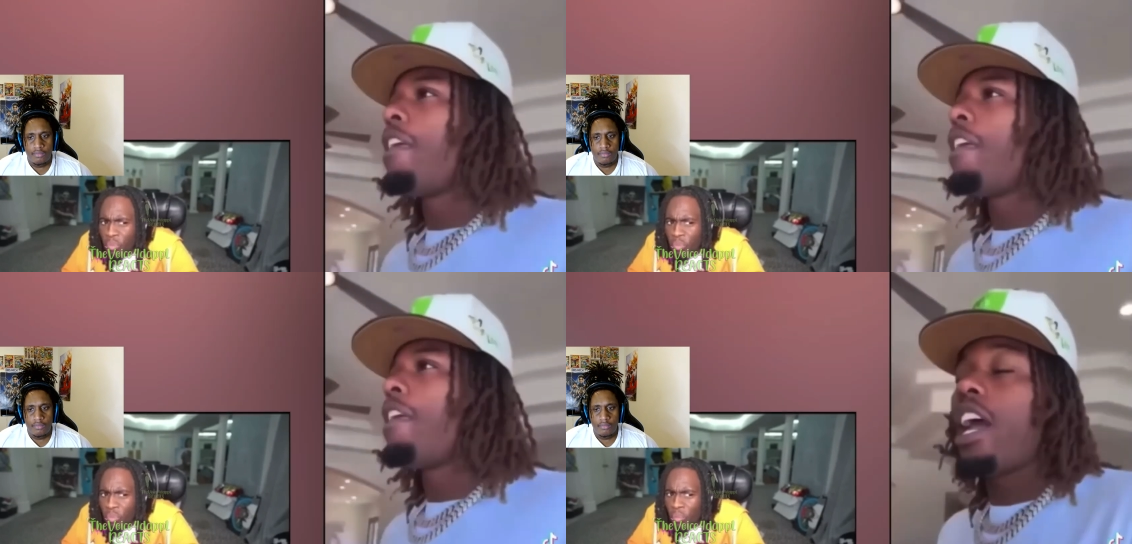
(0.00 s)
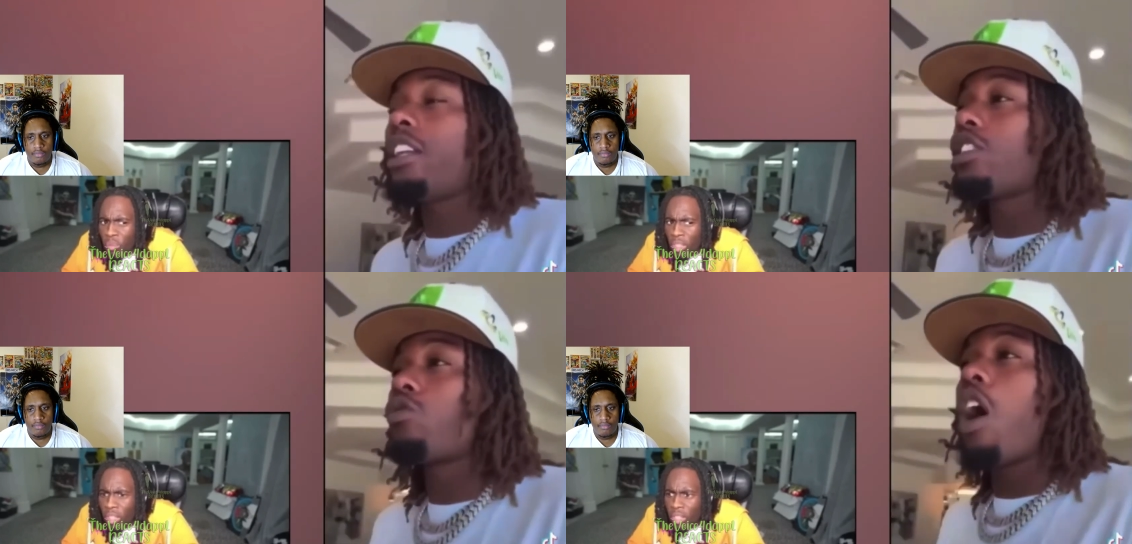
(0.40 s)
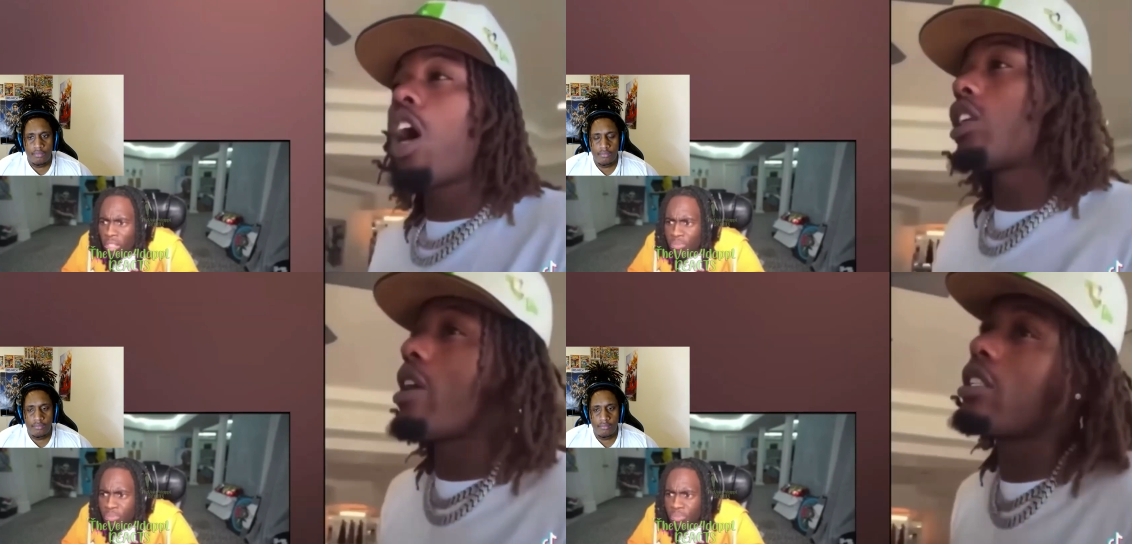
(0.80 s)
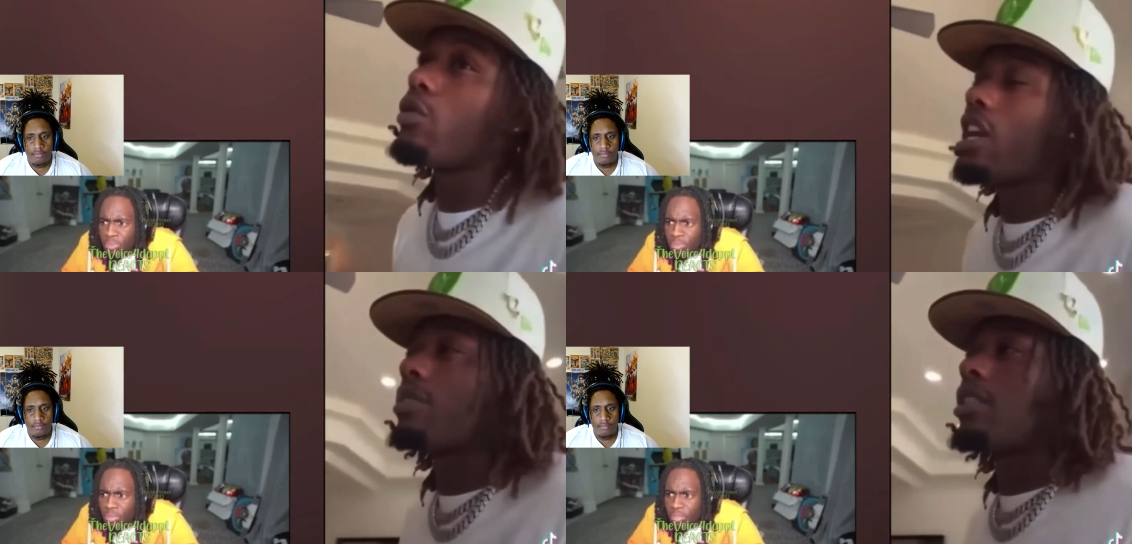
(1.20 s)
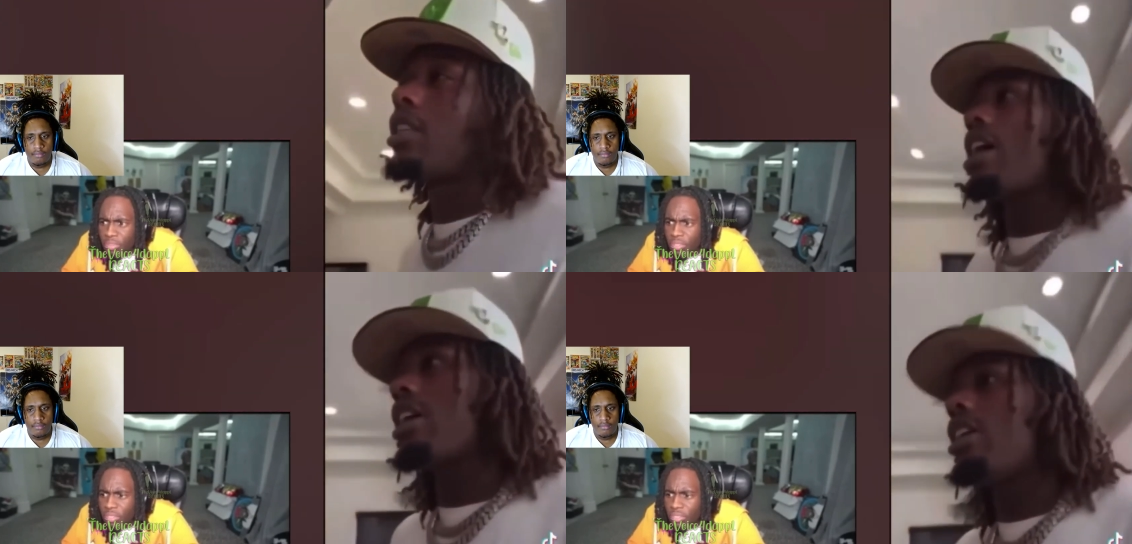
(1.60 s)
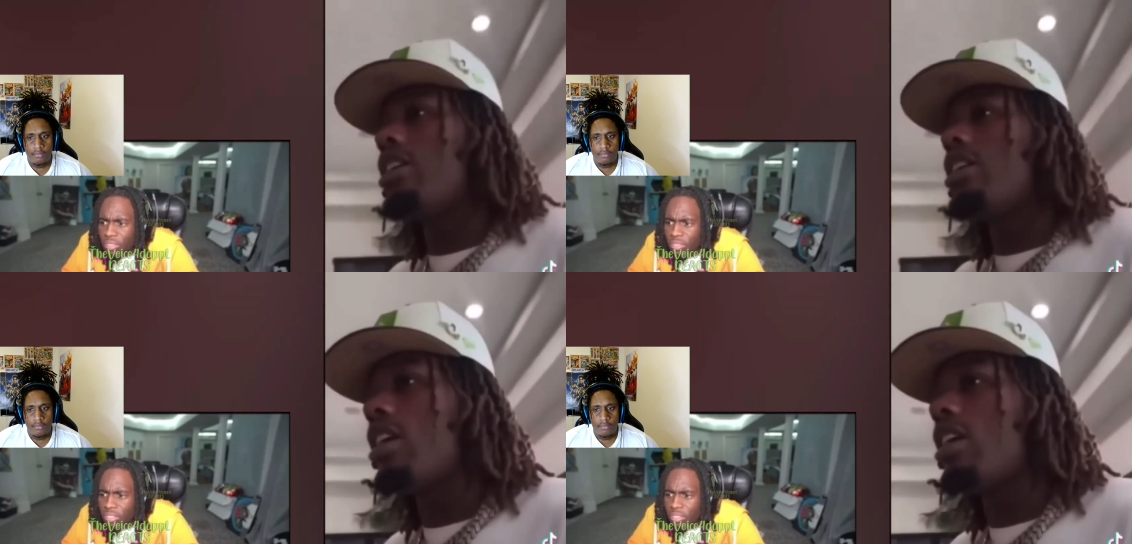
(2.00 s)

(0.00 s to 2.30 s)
Speaker 1: They just walk in the restaurant I'm sitting down eating in.